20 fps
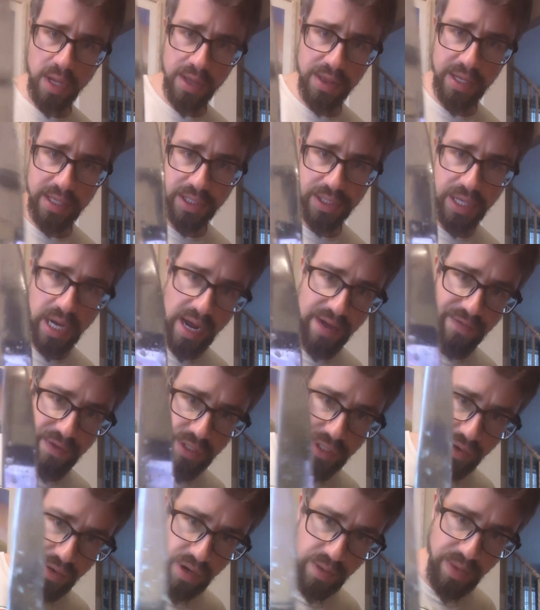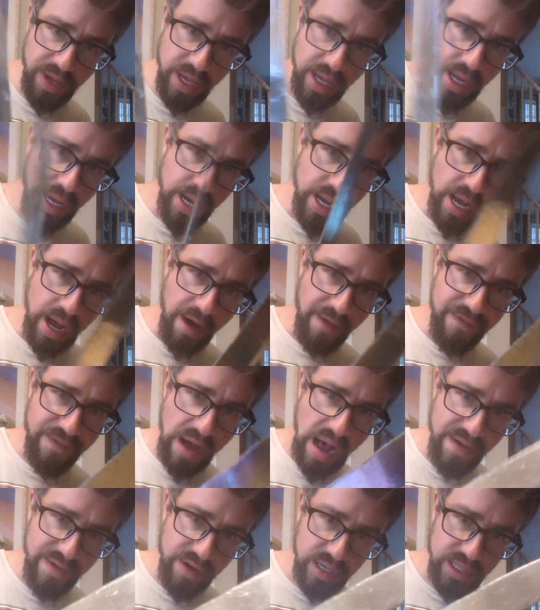this knife is going to be a
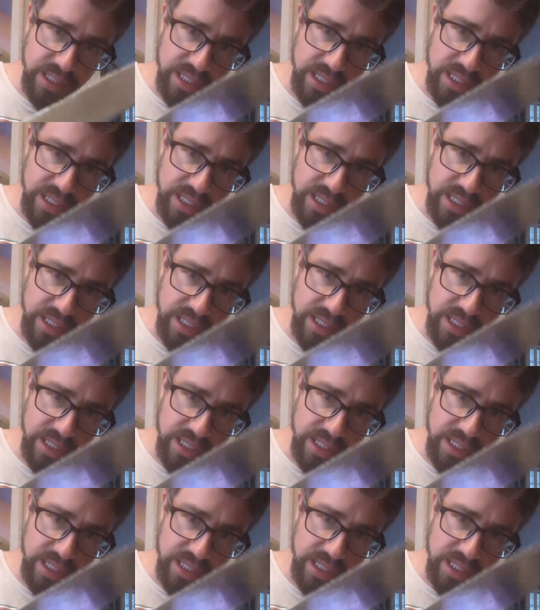5 out of